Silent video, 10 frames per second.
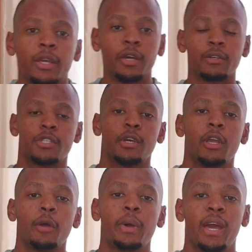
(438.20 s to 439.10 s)
Yo, so
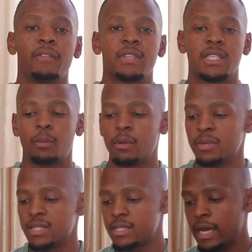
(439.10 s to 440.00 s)
here we have the
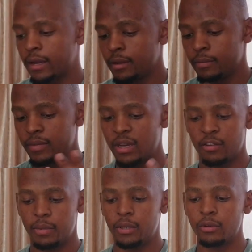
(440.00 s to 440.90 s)
supplement stack that
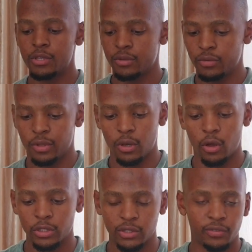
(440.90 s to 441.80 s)
I've been using for the
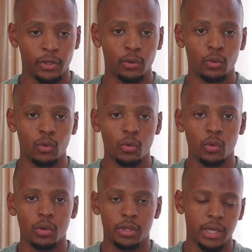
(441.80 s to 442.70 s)
last few
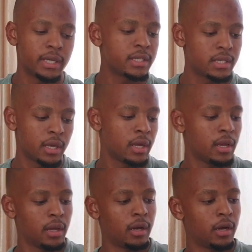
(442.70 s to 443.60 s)
days.
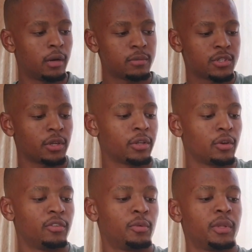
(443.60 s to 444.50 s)
Starting
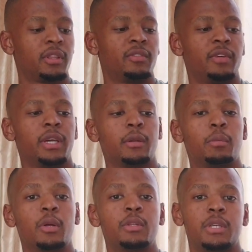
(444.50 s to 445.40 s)
off with the vegan
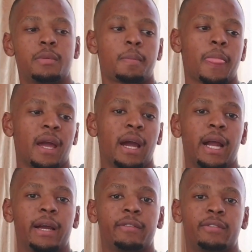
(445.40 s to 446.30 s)
protein. I
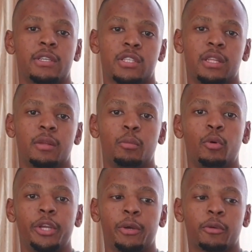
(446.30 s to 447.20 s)
have this in the
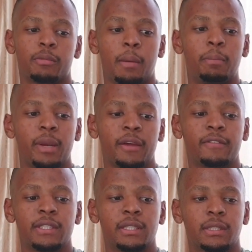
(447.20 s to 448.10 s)
morning with my
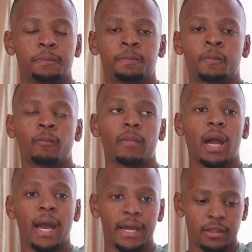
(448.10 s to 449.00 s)
breakfast.
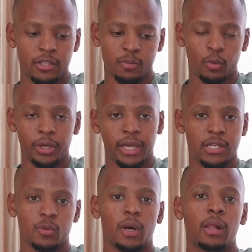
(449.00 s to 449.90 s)
I had it this morning
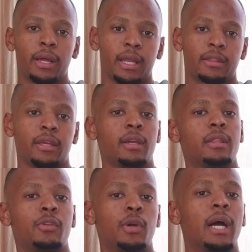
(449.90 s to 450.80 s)
as well, and I think
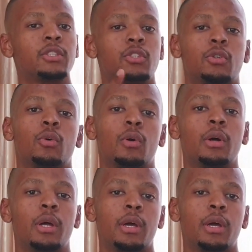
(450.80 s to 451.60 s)
you guys saw,